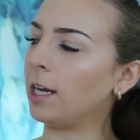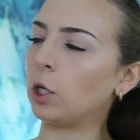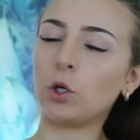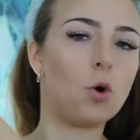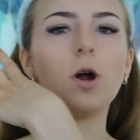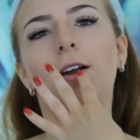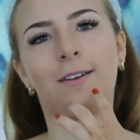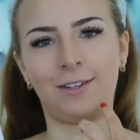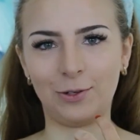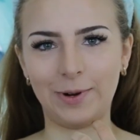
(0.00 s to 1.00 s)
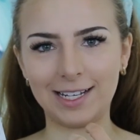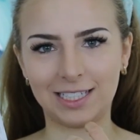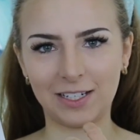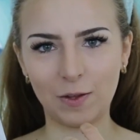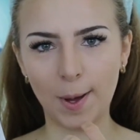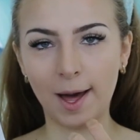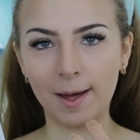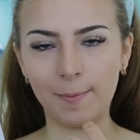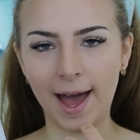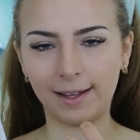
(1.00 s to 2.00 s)
can ignore the rest of the
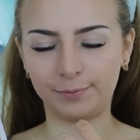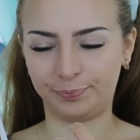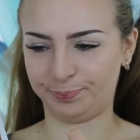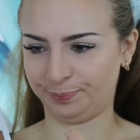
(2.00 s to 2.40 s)
pat,